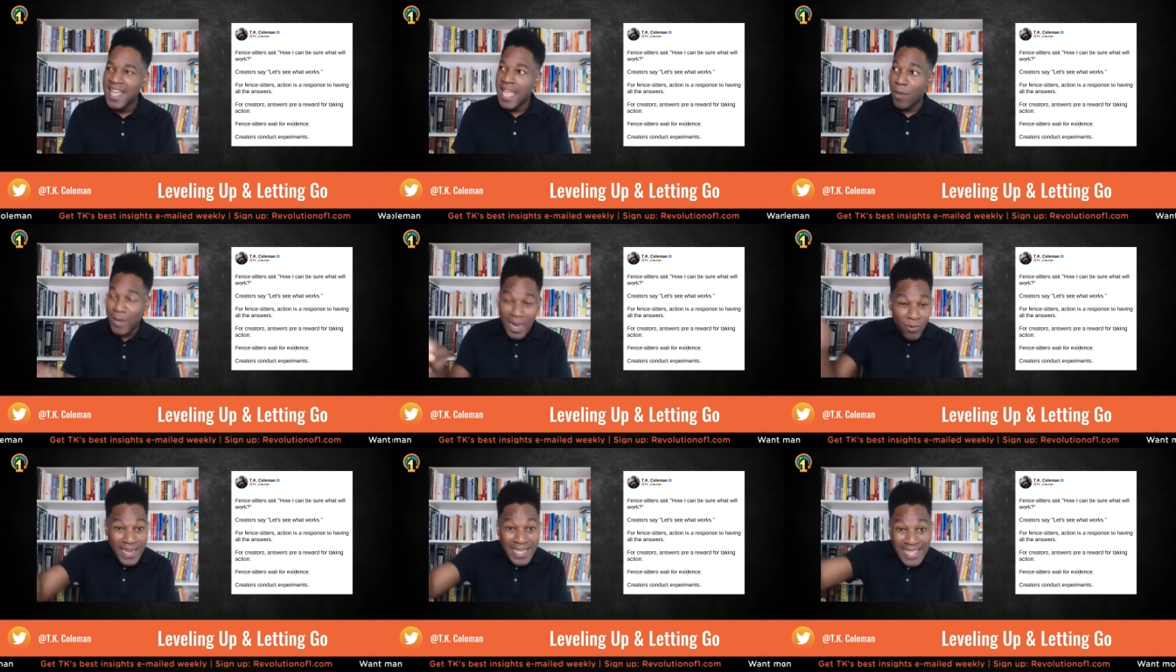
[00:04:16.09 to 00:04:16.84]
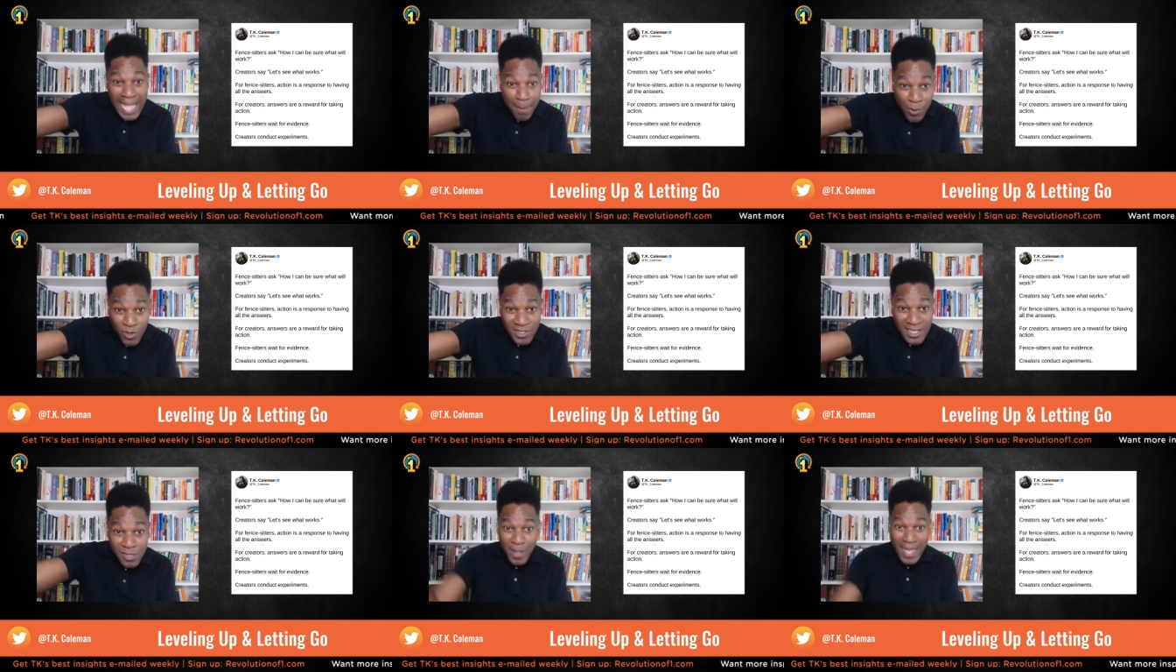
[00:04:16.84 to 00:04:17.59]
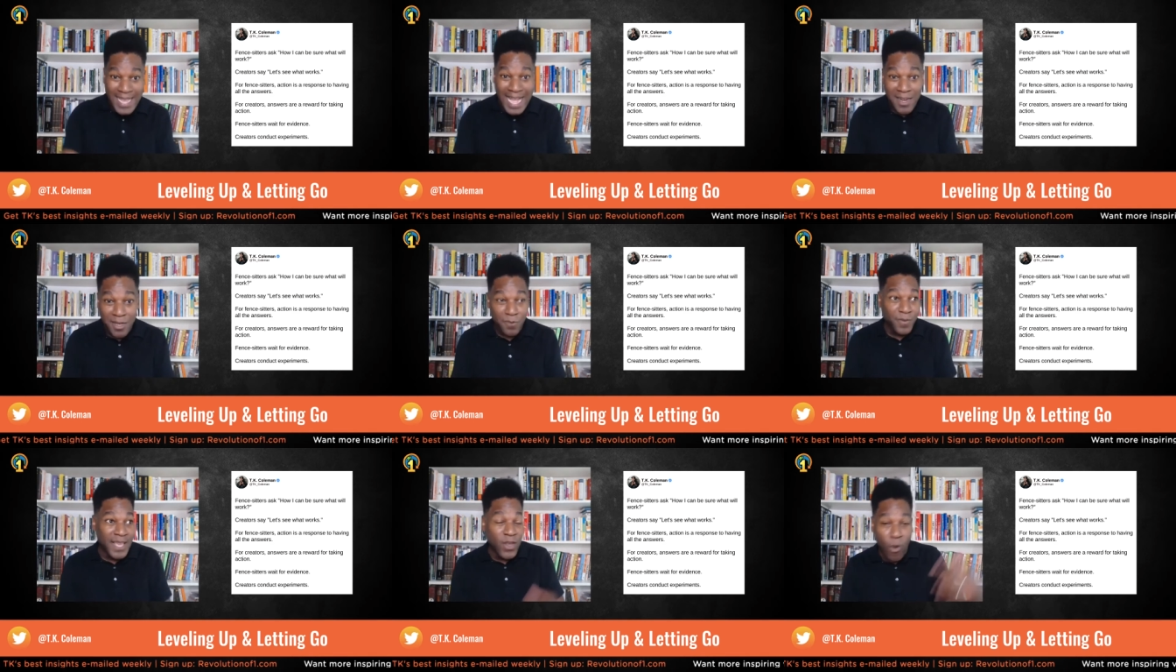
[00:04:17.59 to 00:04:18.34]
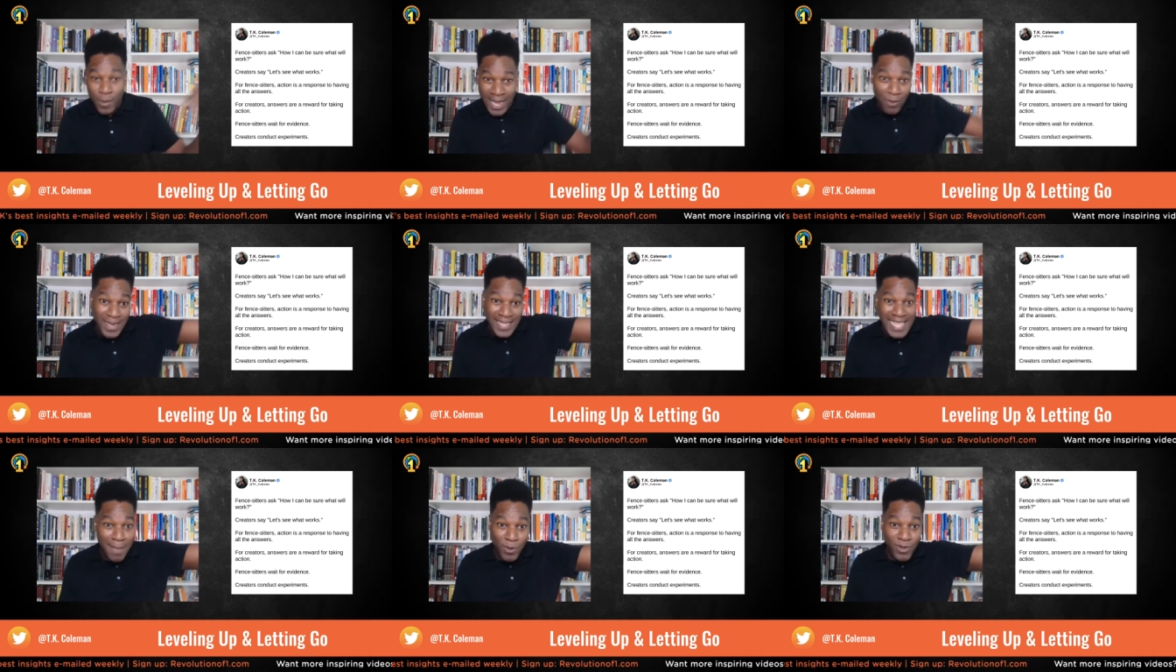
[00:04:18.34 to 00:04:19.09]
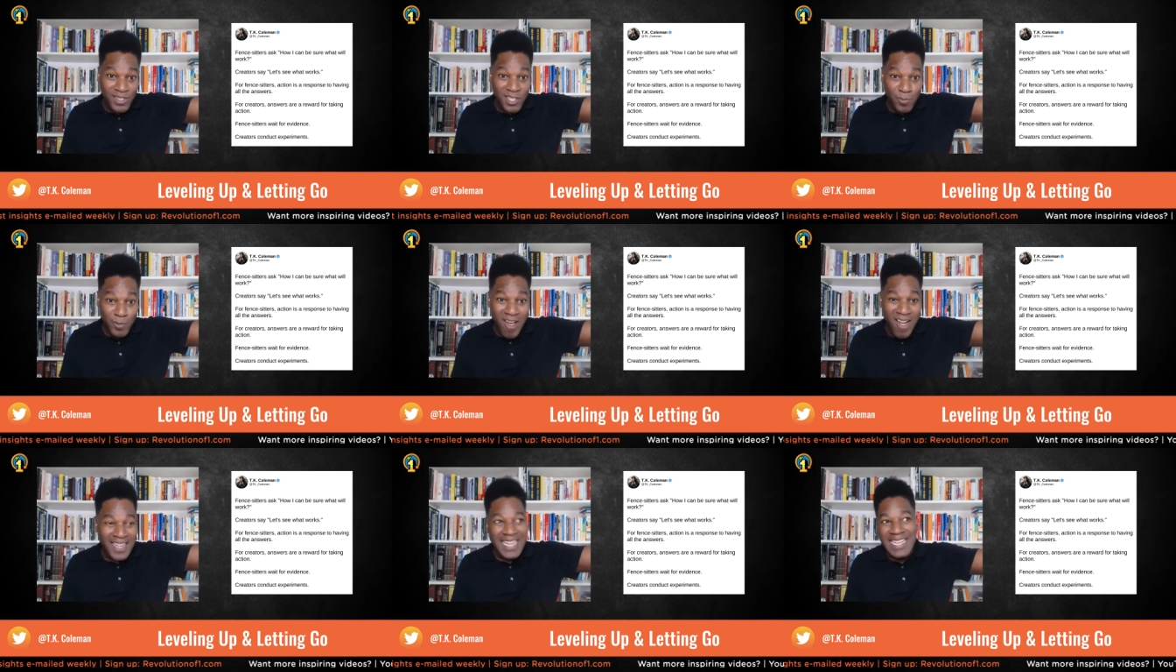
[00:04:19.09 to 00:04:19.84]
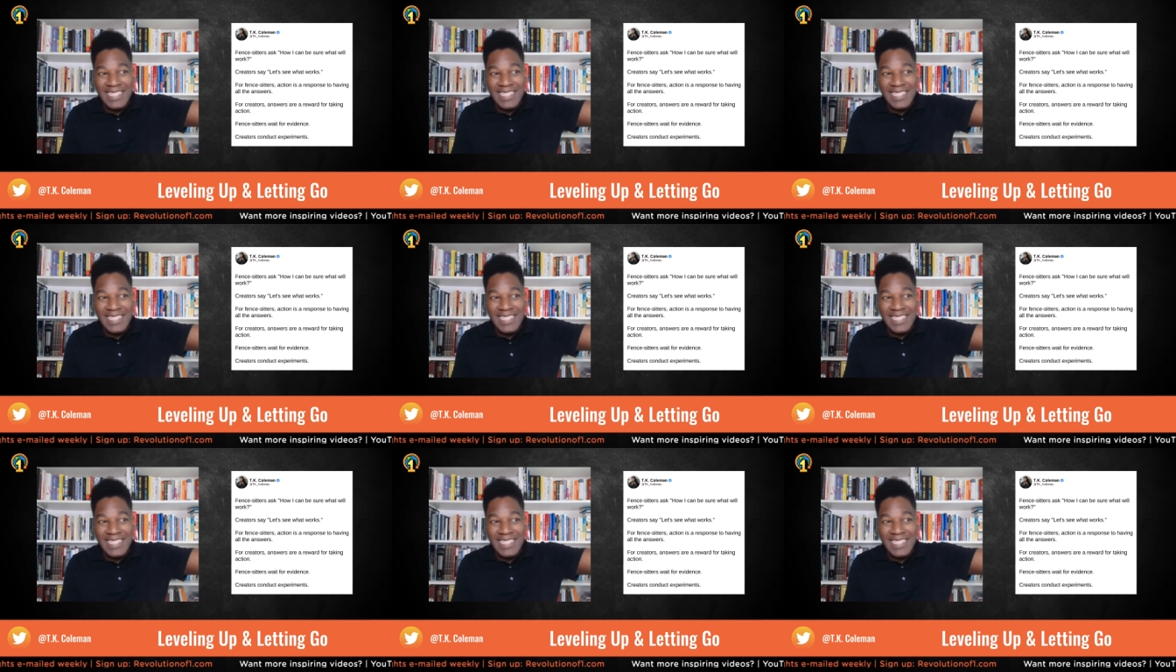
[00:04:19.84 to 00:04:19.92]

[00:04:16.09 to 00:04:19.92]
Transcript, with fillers: And when I read that person's biography or when I read that person's blog,